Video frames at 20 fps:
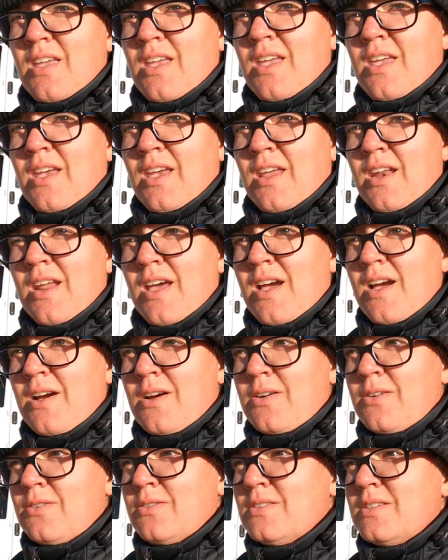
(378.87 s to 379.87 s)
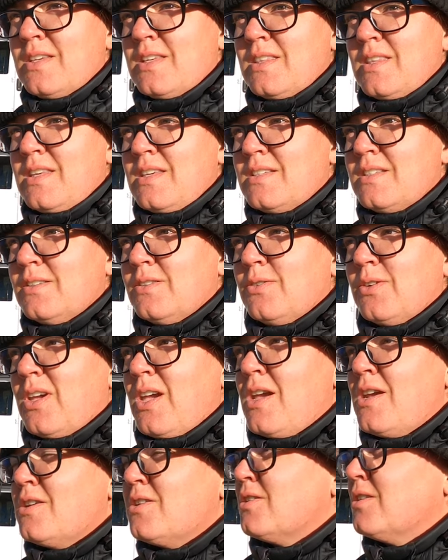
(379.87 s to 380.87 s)
hanging out at this
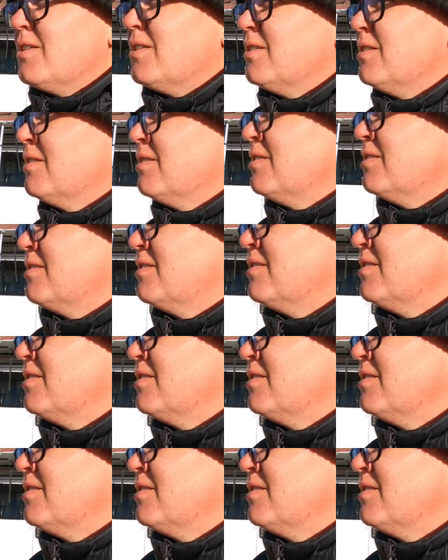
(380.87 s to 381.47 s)
location